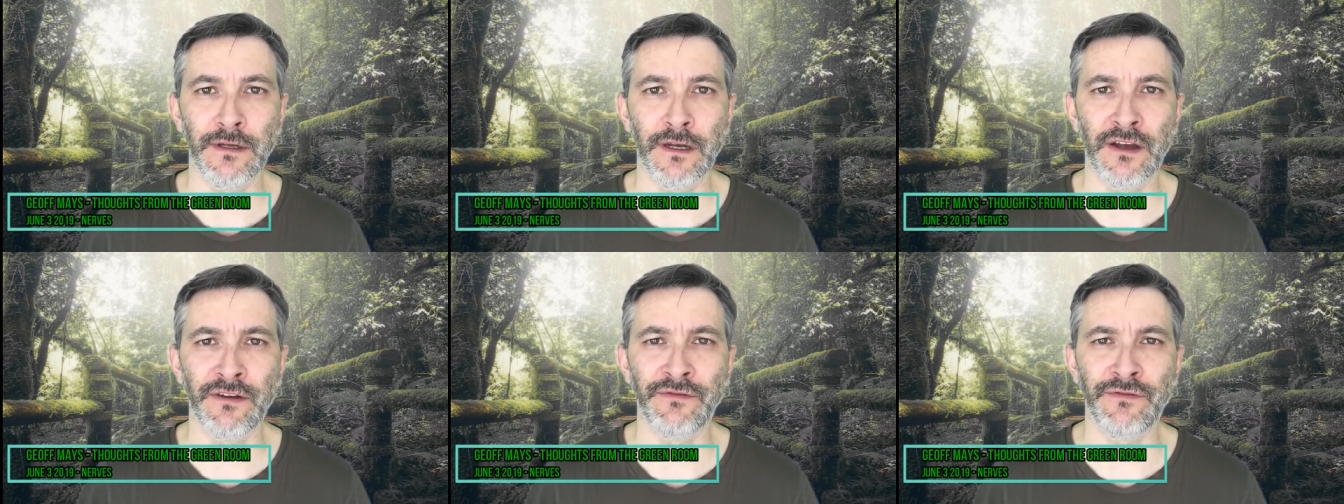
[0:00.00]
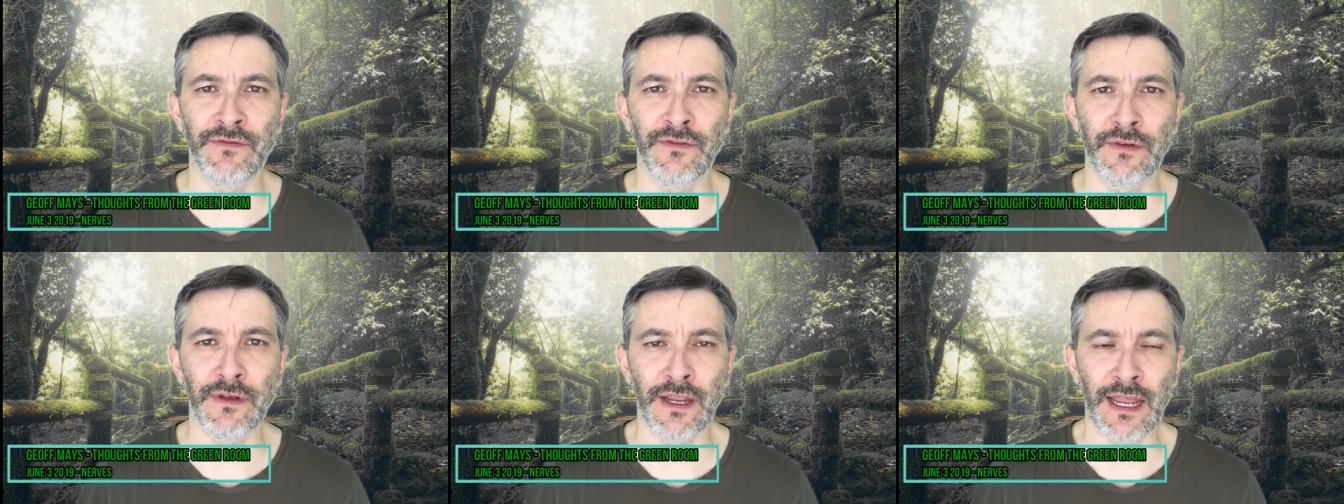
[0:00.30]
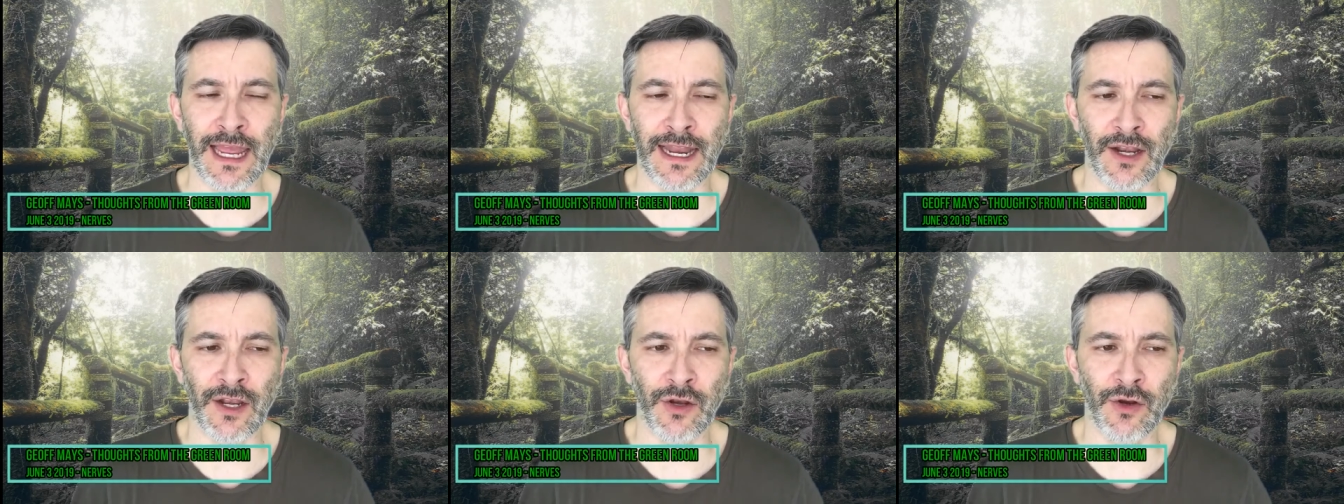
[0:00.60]

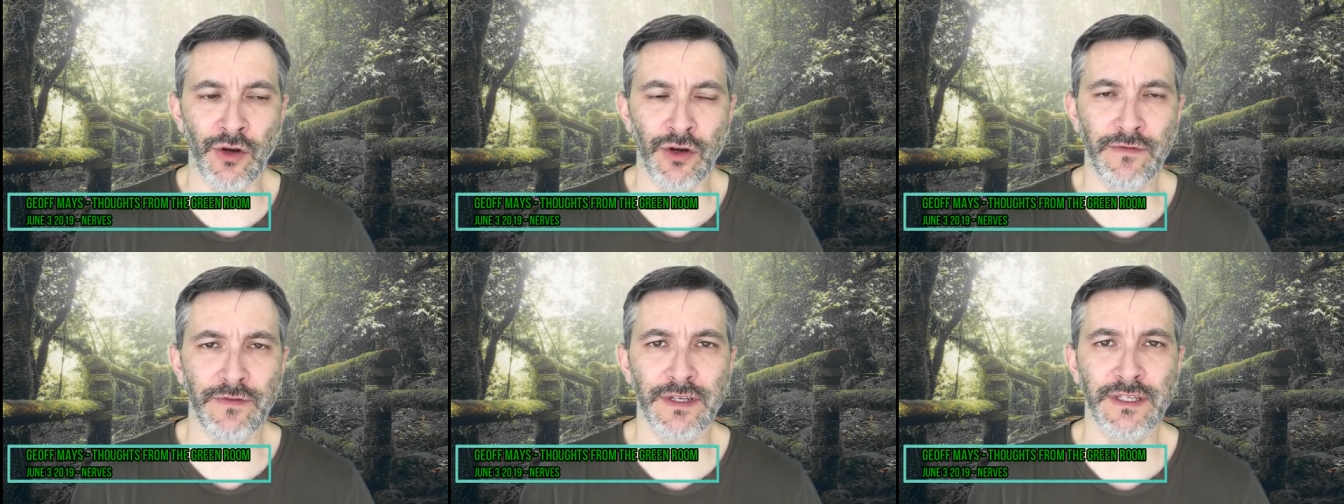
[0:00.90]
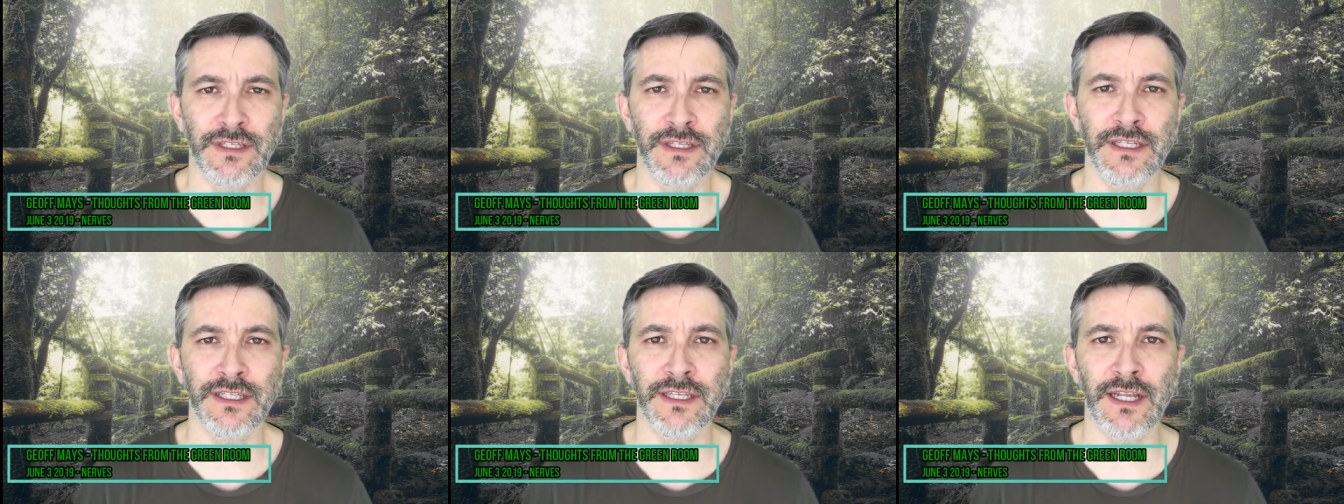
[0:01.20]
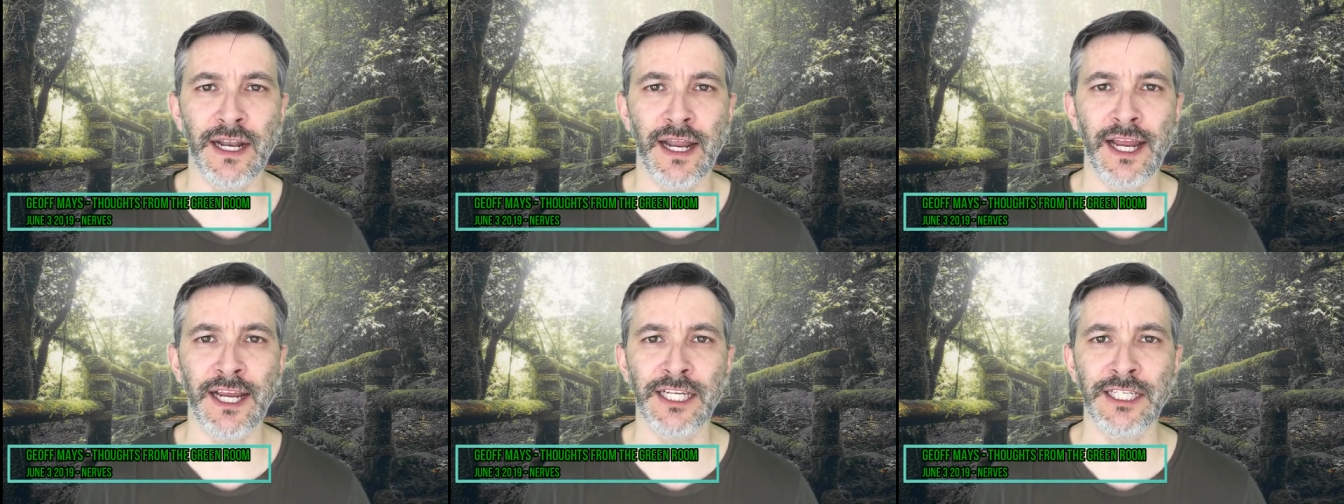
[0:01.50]
and nervousness
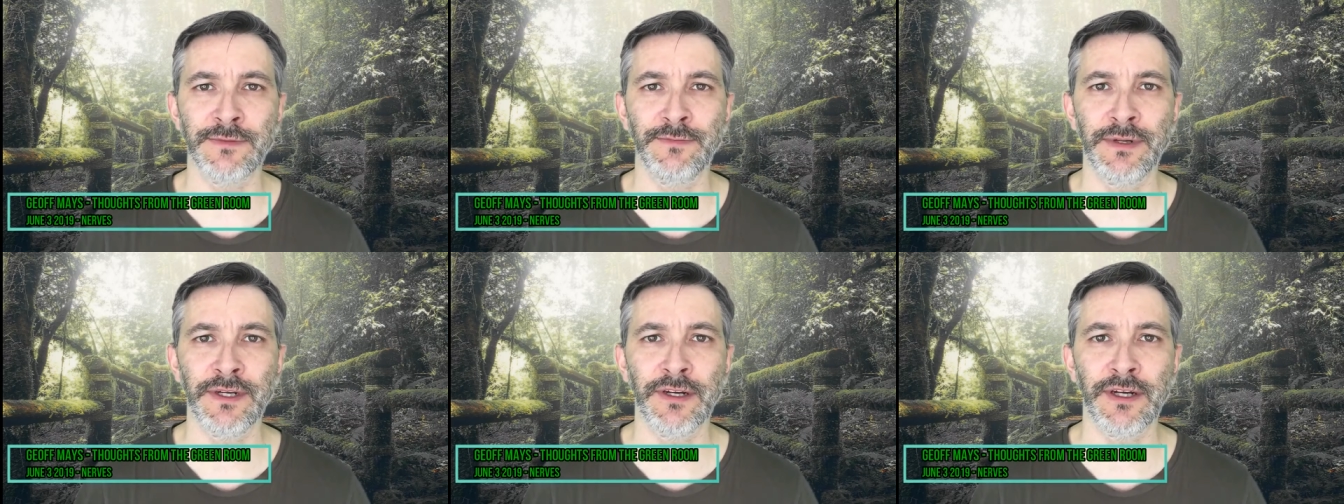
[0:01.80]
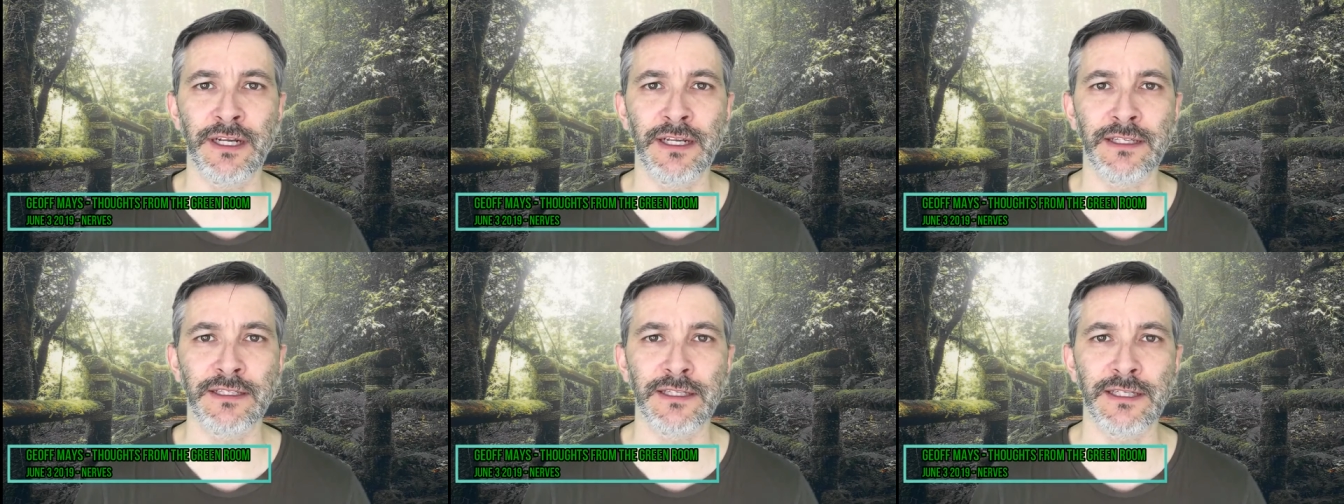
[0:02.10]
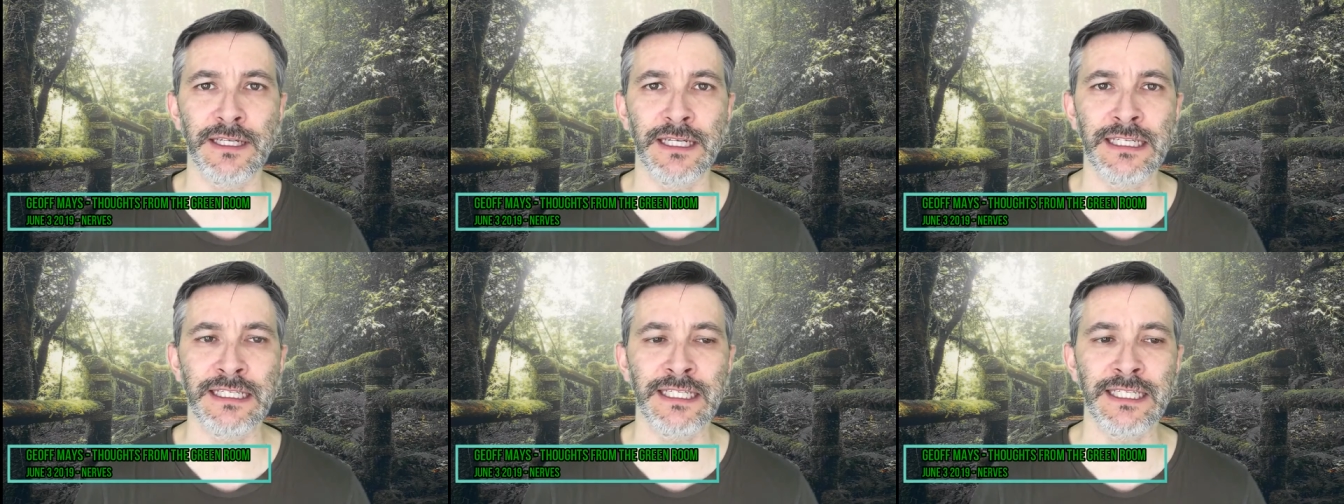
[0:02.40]
that I
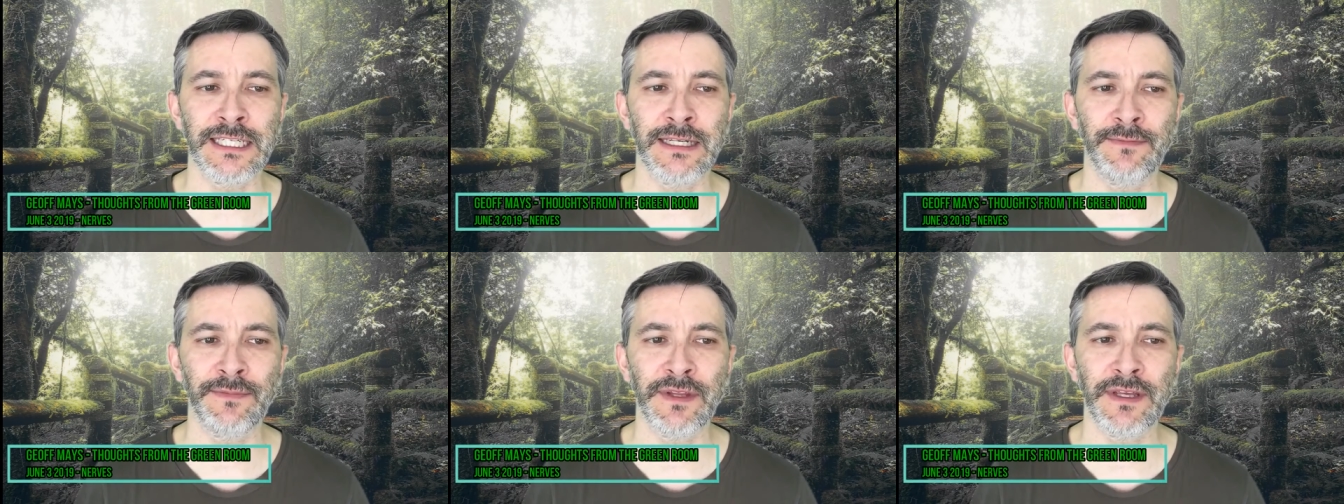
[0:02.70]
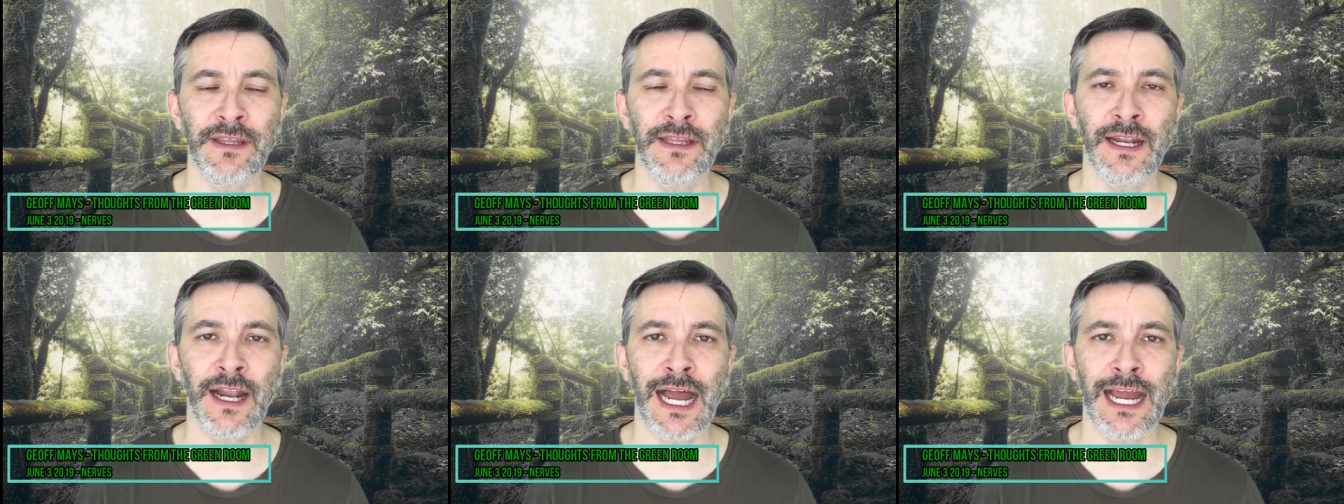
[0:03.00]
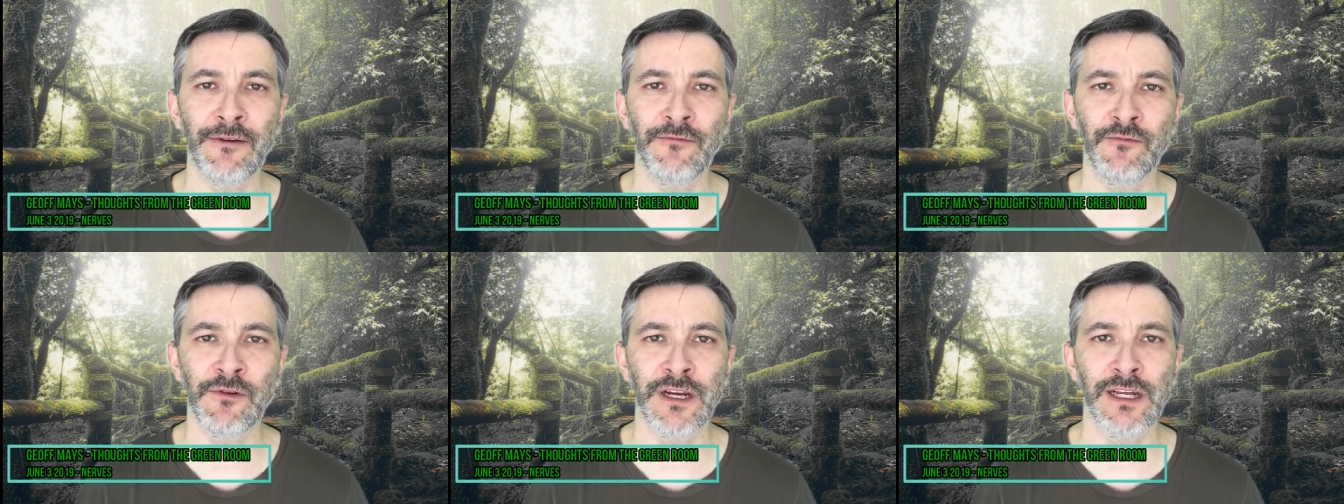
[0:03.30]
experienced is something that
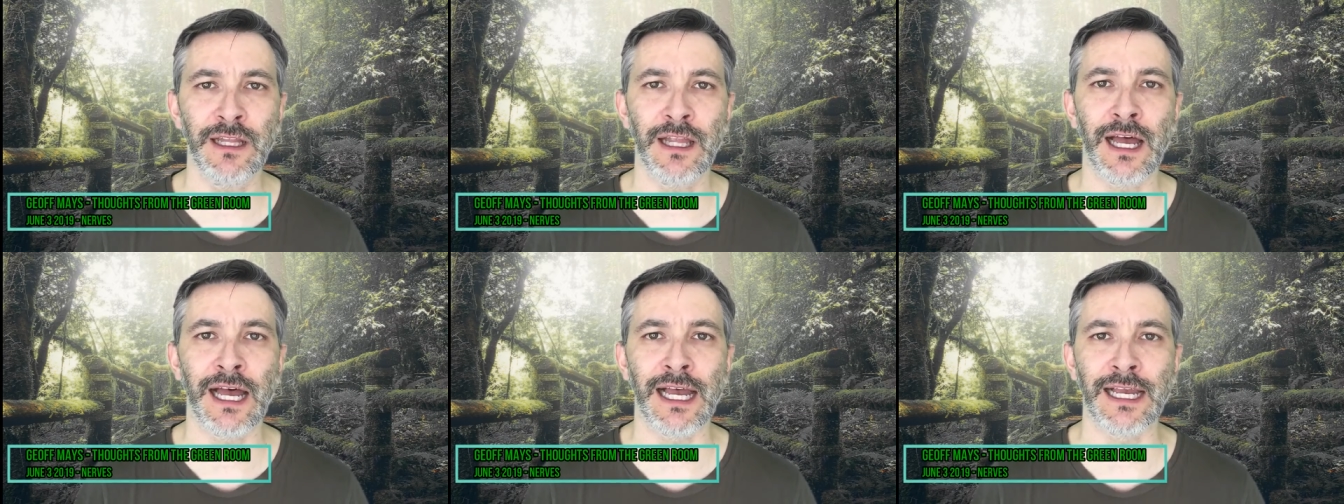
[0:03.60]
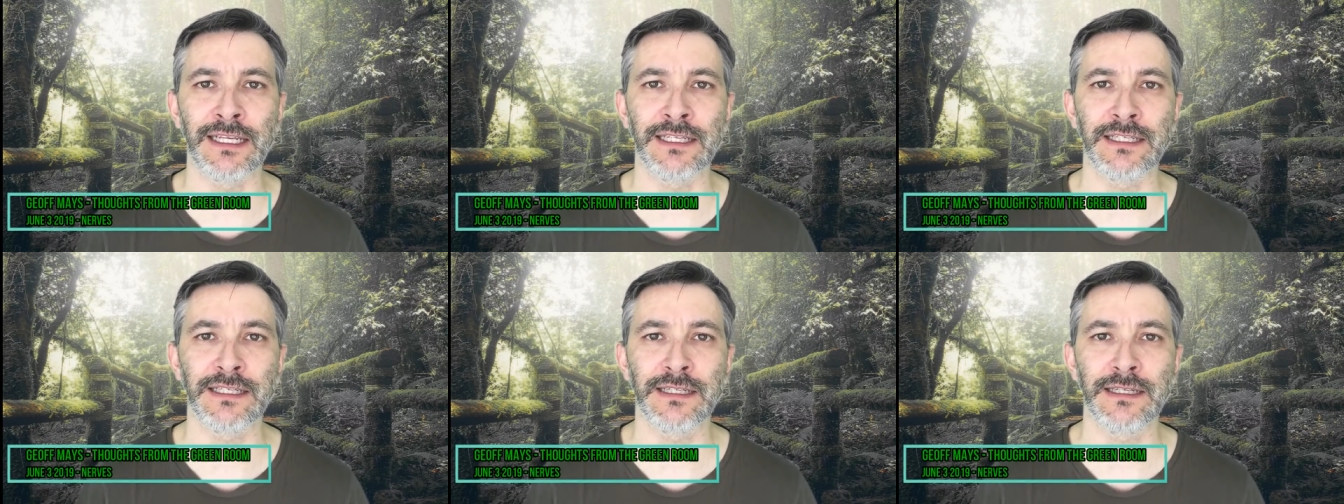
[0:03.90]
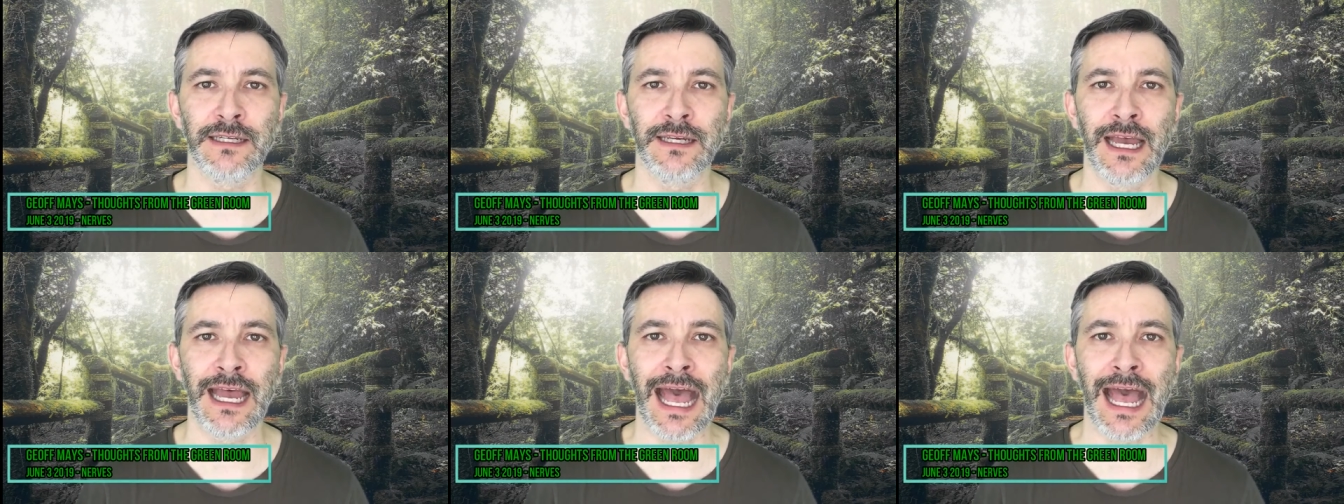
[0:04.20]
I realized